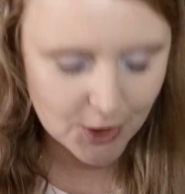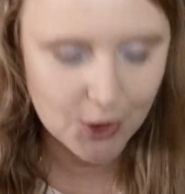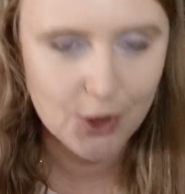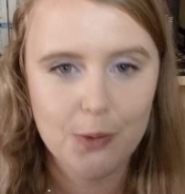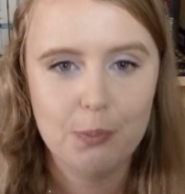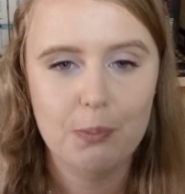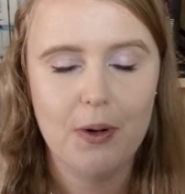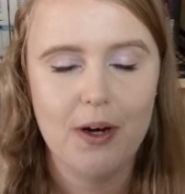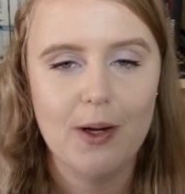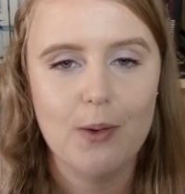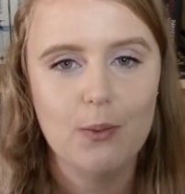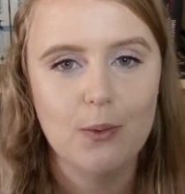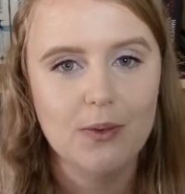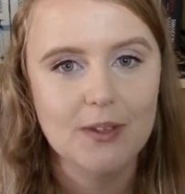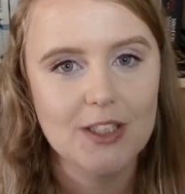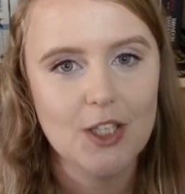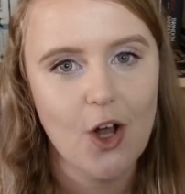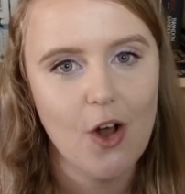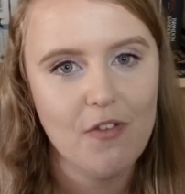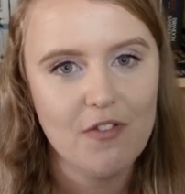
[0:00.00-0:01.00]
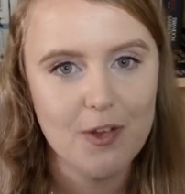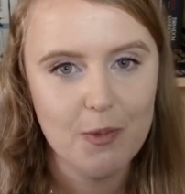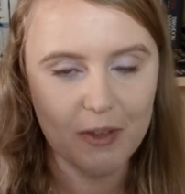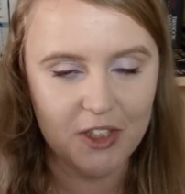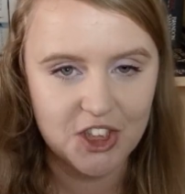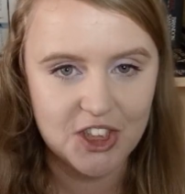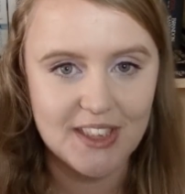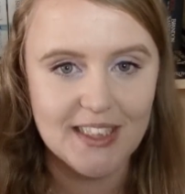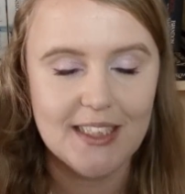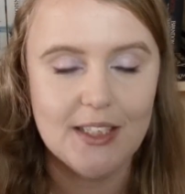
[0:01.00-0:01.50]
2 prequels of the
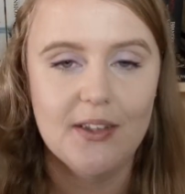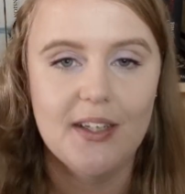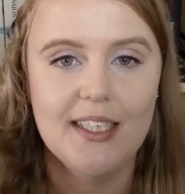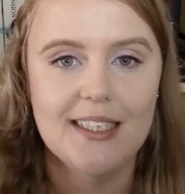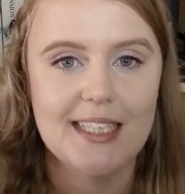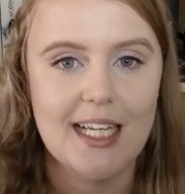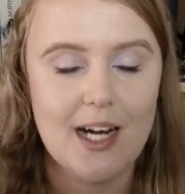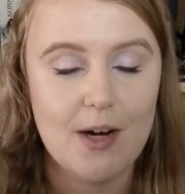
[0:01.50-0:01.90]
Witcher series,